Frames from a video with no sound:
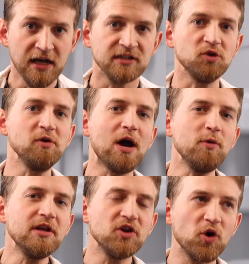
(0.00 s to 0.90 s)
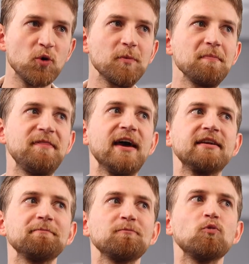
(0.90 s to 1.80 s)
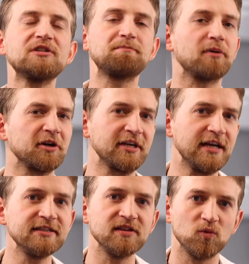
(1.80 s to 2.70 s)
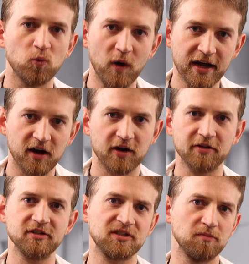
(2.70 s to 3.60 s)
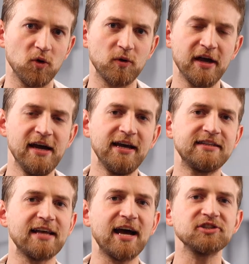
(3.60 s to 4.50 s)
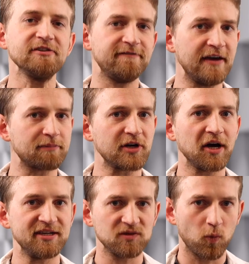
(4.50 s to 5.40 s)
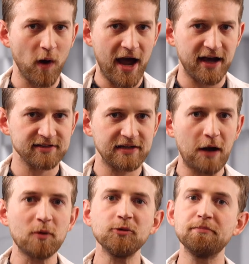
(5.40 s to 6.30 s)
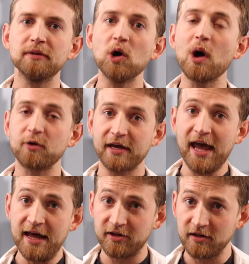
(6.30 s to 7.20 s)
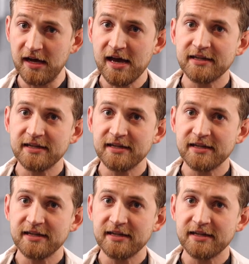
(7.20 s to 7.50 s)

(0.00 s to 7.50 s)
So now we know that what's burning isn't the wick or the smoke, it's actually vaporized wax. And when we blow out a candle,